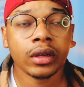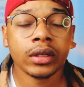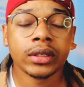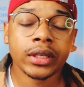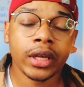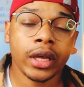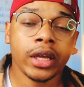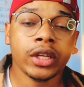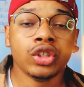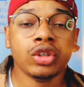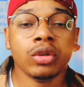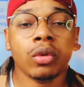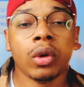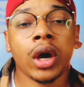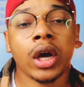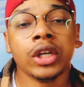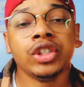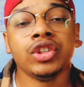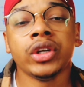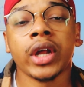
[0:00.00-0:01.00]
$10 to
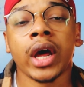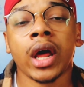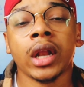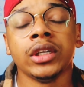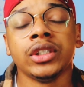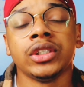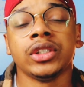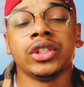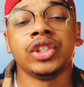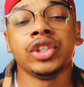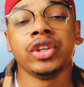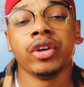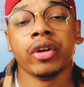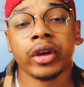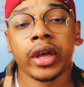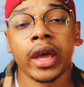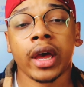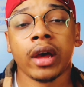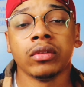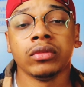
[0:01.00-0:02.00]
$100 into your
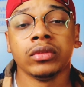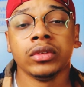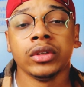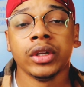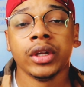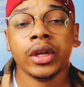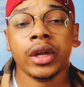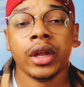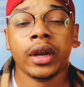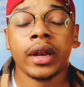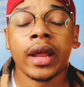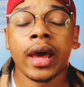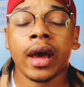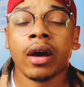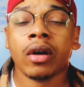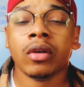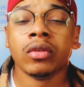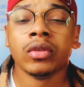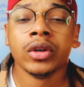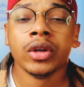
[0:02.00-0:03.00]
account.
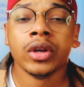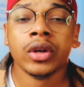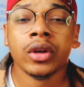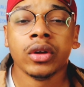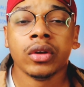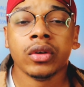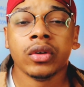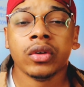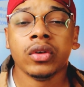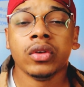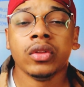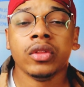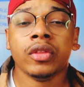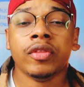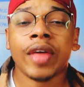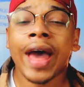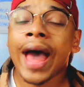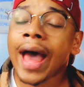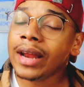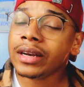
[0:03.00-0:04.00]
Now,
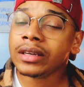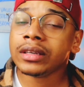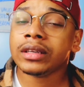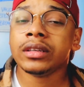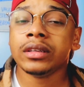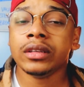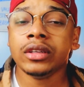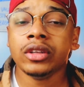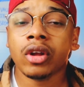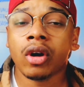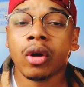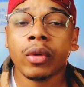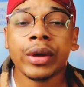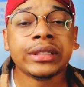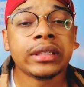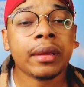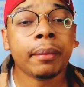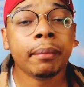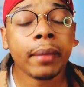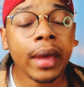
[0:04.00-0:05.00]
that,
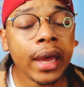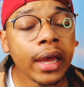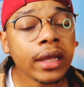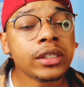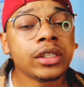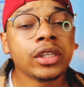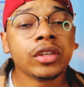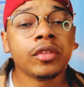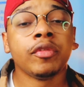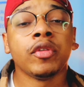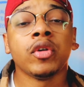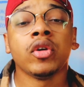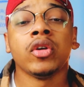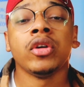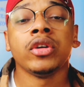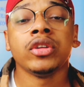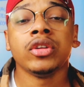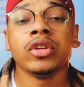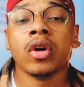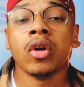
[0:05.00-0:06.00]
is amazing
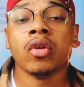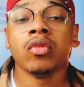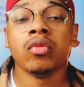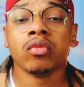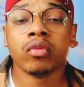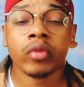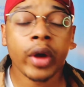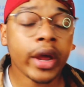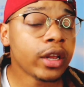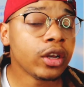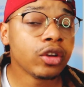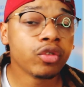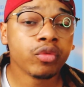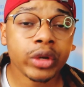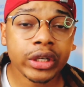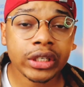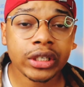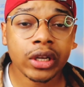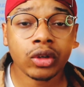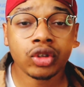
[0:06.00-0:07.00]
for, regular
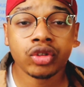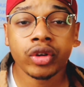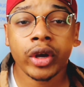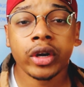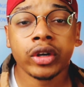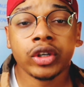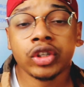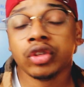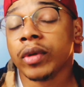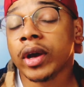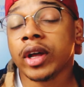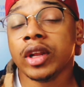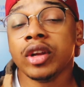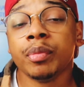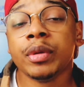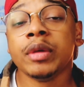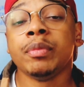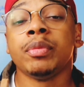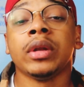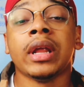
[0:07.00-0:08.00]
retail traders, regular
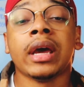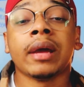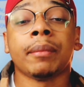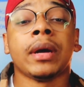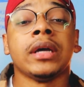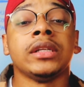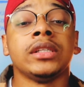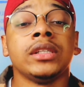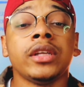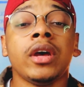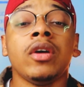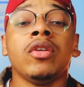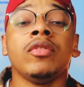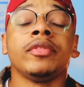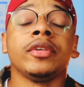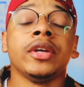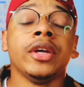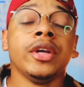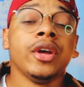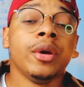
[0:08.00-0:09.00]
people like
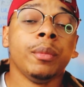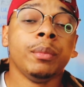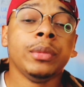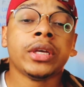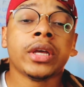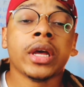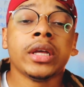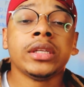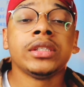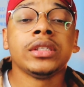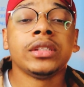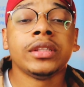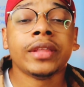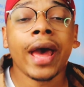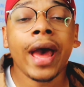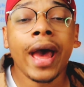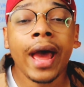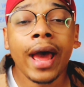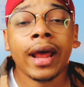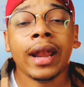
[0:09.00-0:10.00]
myself, because
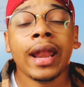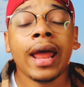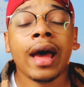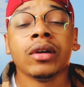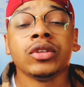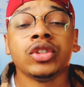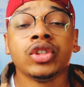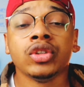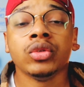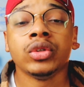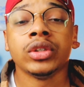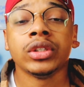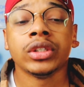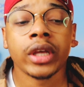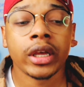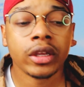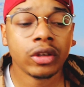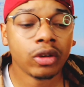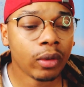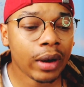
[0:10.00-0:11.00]
that allows you to
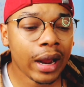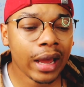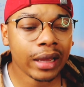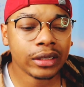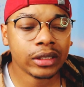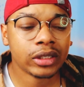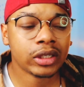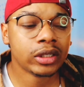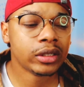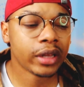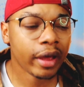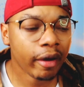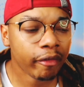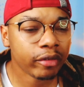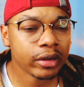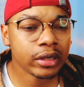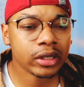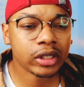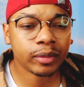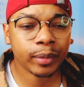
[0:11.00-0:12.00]
say, what, I can
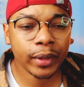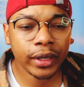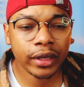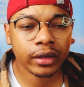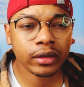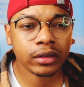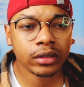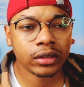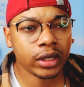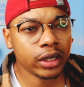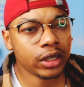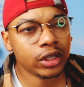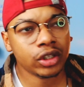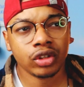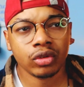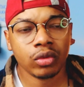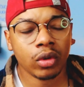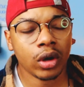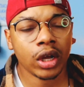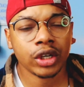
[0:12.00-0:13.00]
definitely spend $10
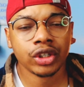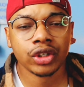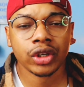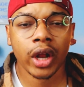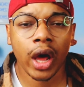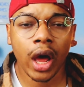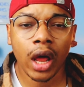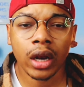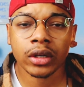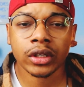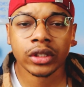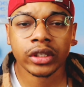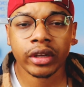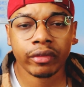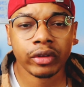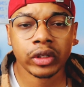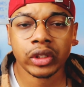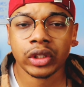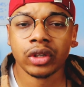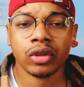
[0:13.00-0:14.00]
to $100
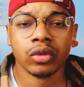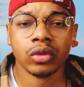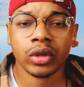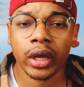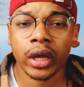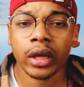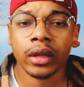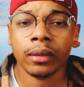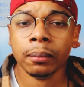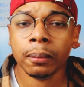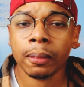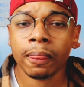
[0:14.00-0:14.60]
every single day.